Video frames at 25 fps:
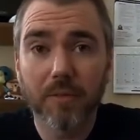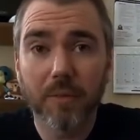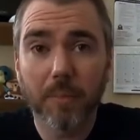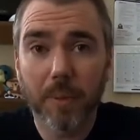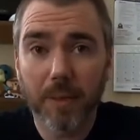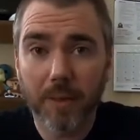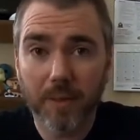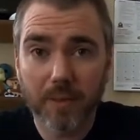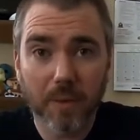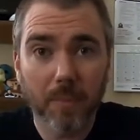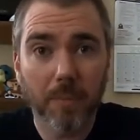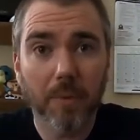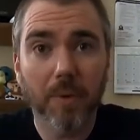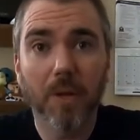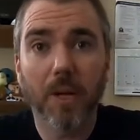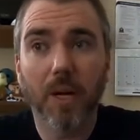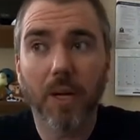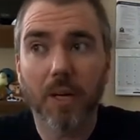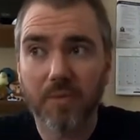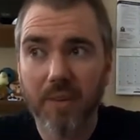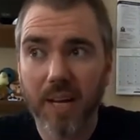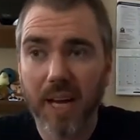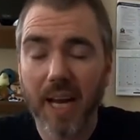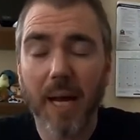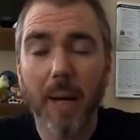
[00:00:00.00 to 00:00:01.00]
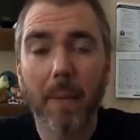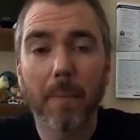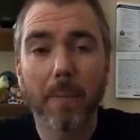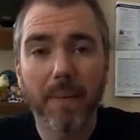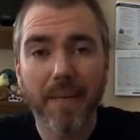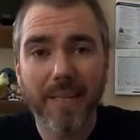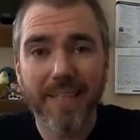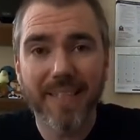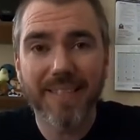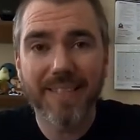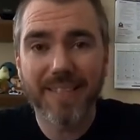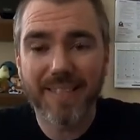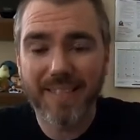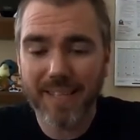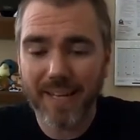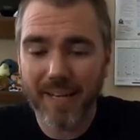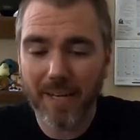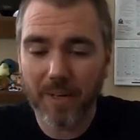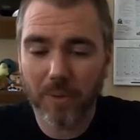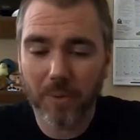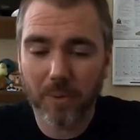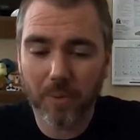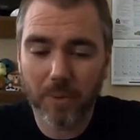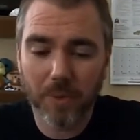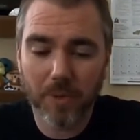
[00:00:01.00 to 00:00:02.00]
It picks up a lot of ambient
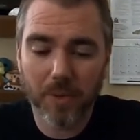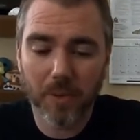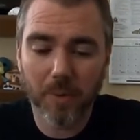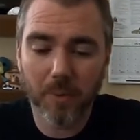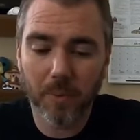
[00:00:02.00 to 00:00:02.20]
sound,